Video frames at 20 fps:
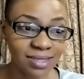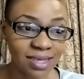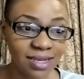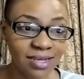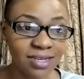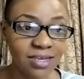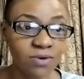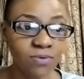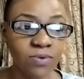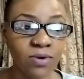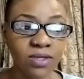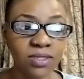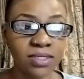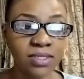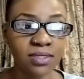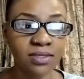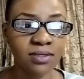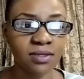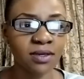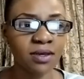And
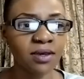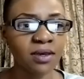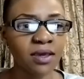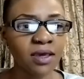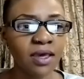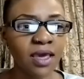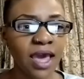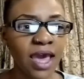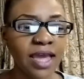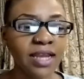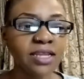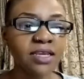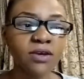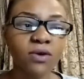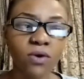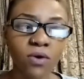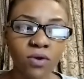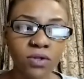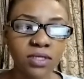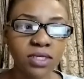he
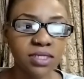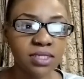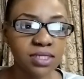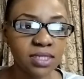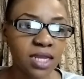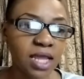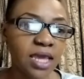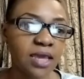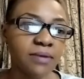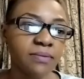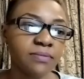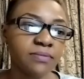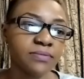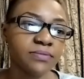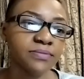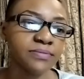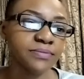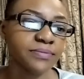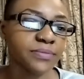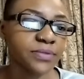called his name
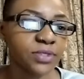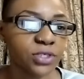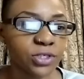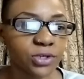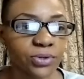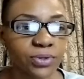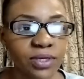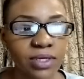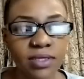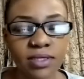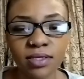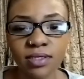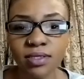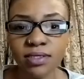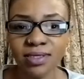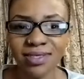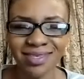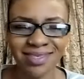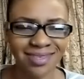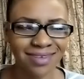
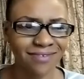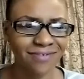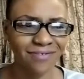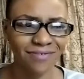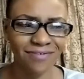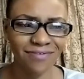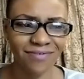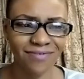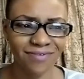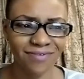Joseph,